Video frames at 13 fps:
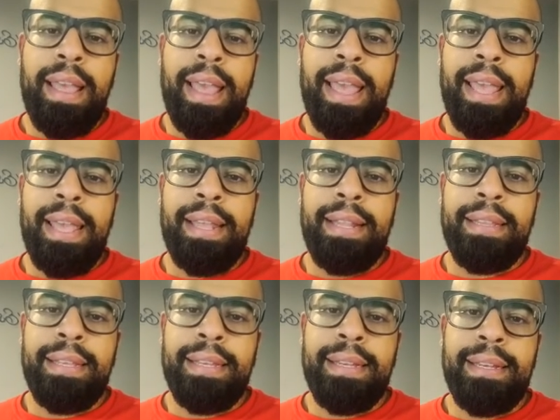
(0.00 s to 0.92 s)

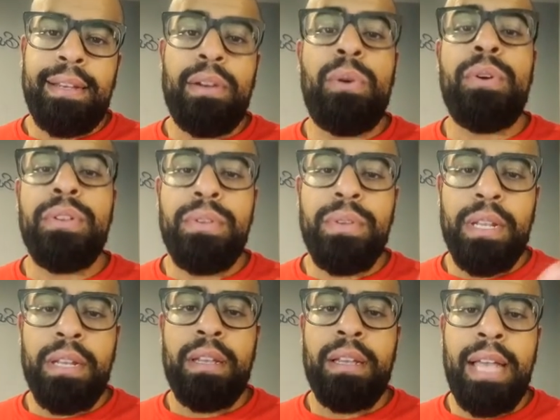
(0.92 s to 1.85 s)
and or you
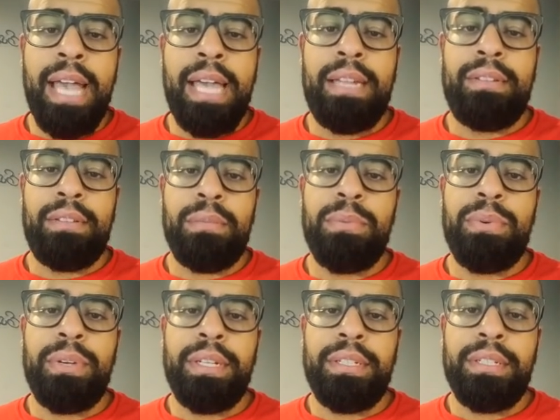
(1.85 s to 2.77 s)
can add it to the
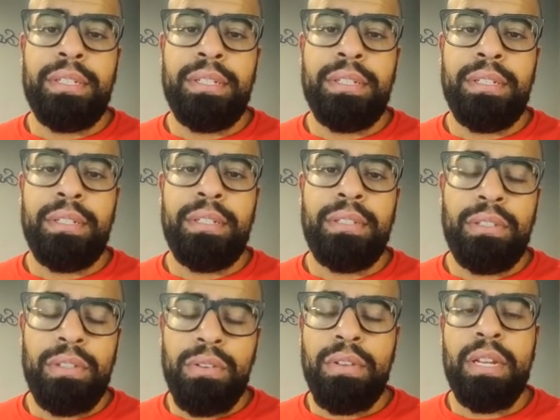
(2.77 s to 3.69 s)
mortgage.
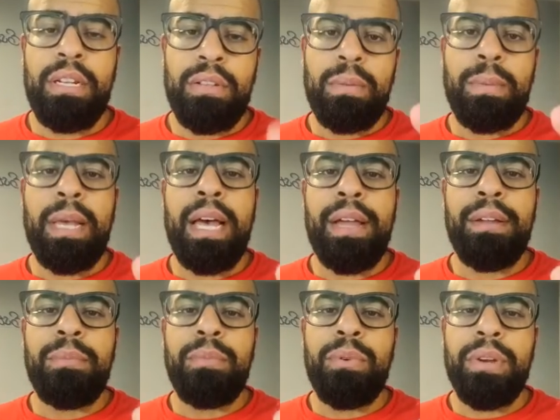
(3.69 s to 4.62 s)
So you get a little bit
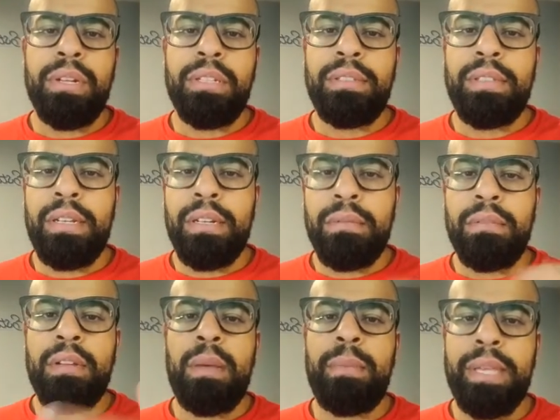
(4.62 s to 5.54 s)
higher mortgage instead of
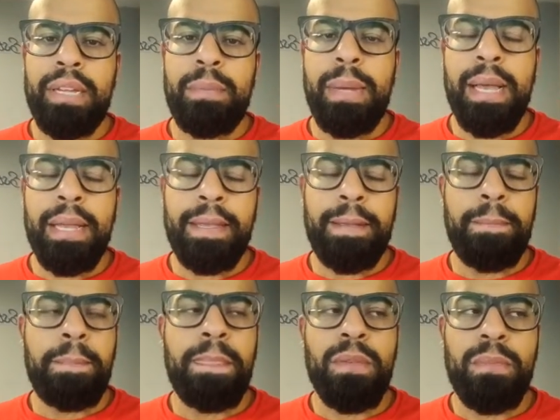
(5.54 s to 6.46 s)
coming out of
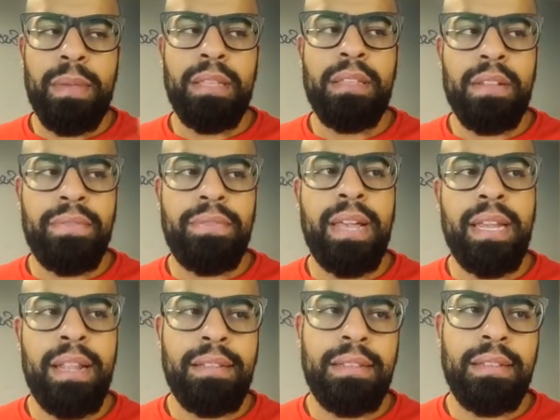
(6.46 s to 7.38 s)
pocket. You're basically
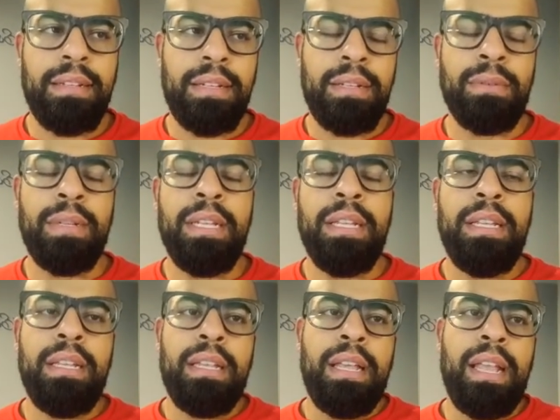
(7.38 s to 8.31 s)
financing the loan.
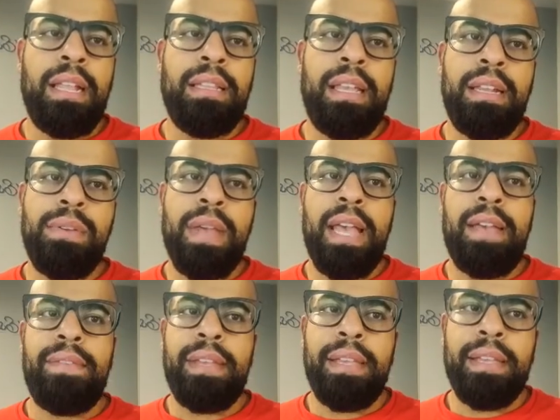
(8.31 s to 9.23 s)
And then you
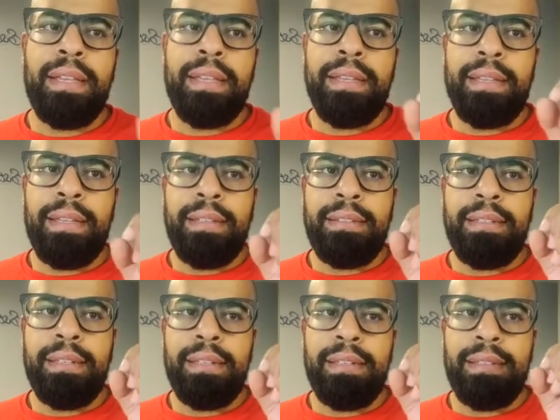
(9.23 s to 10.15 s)
have it's
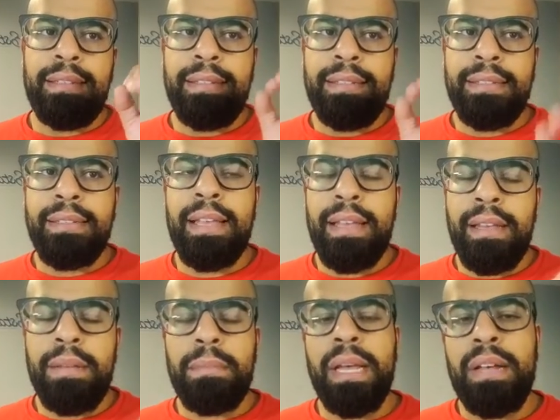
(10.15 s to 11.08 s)
a set
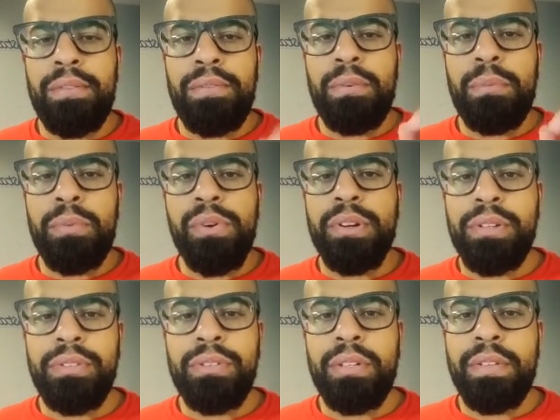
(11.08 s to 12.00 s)
amount for mortgage
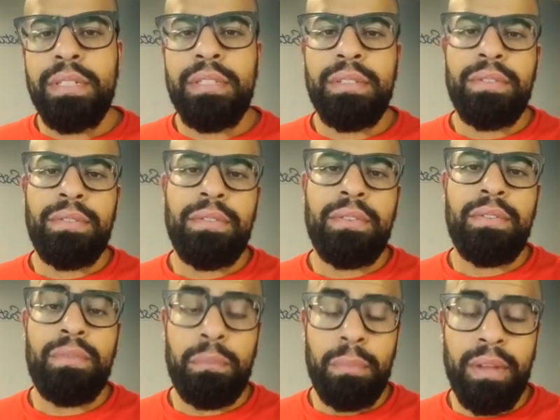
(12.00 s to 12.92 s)
insurance
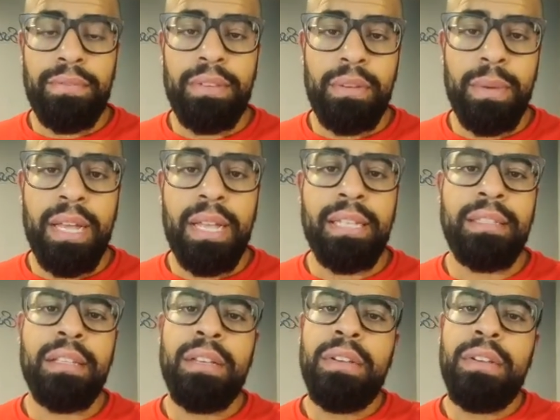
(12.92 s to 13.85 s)
monthly wise